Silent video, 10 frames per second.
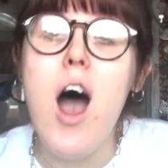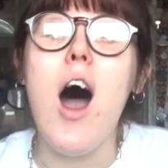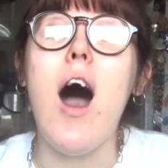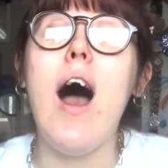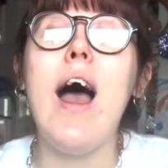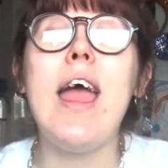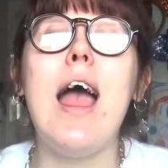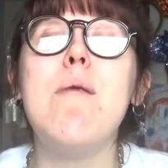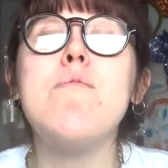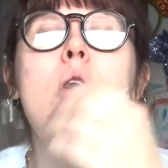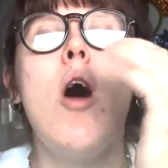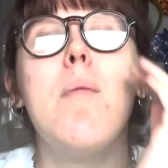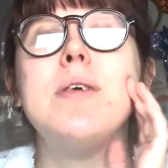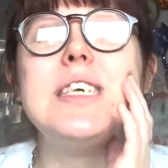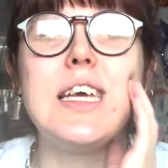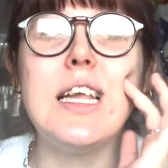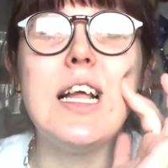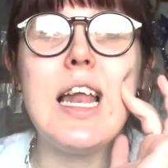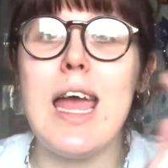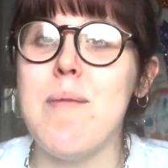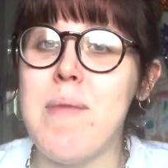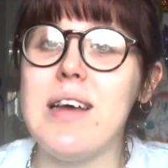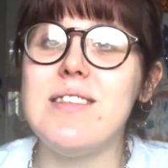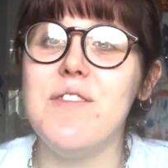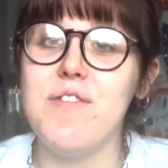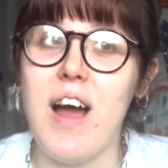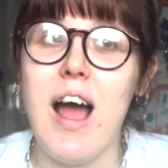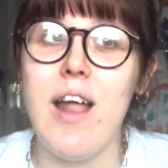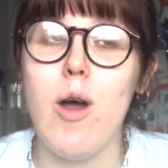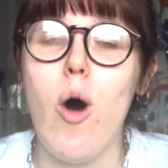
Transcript: I am not particularly a massive fan